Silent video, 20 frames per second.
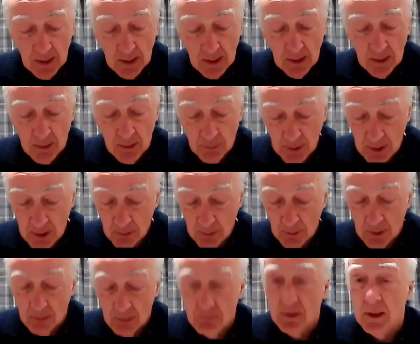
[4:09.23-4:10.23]
and
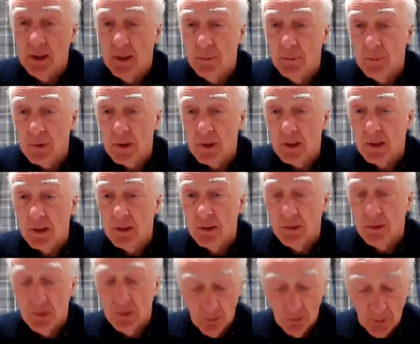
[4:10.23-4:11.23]
21 grams
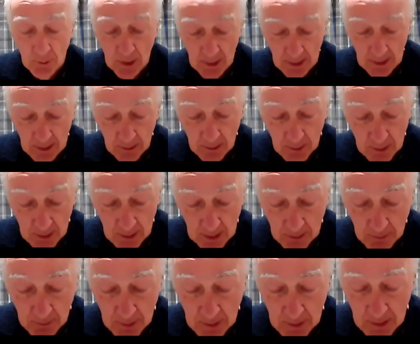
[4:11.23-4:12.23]
to weigh an ounce.
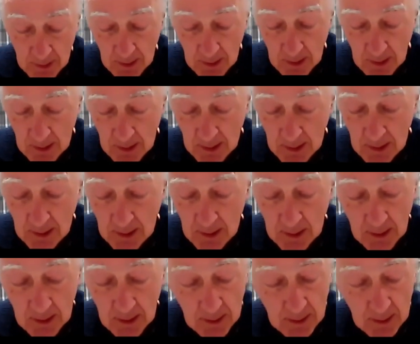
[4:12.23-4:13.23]
ounce.
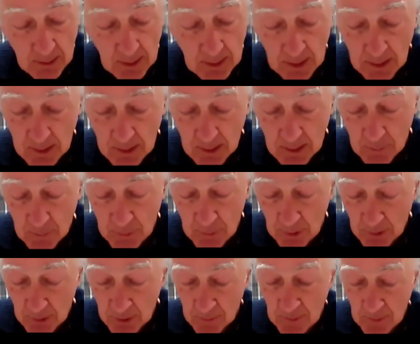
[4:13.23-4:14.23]
So that's
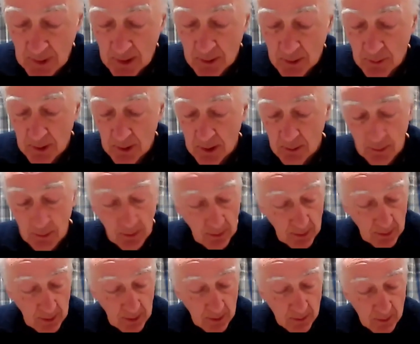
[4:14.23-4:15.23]
approximately
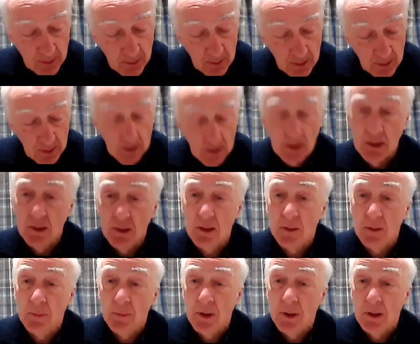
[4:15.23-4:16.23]
21,000
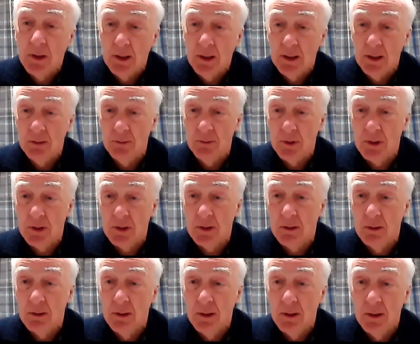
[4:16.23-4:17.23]
seeds per
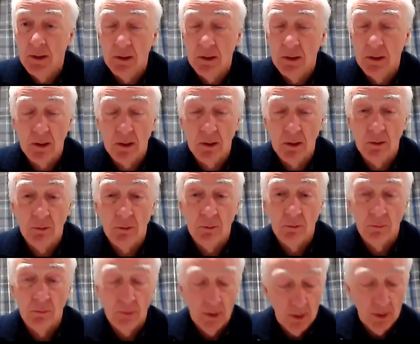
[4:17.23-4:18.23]
ounce.
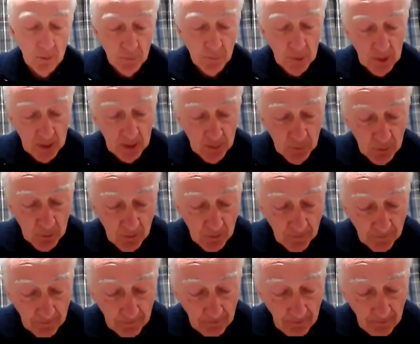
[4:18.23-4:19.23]
So they are pretty small.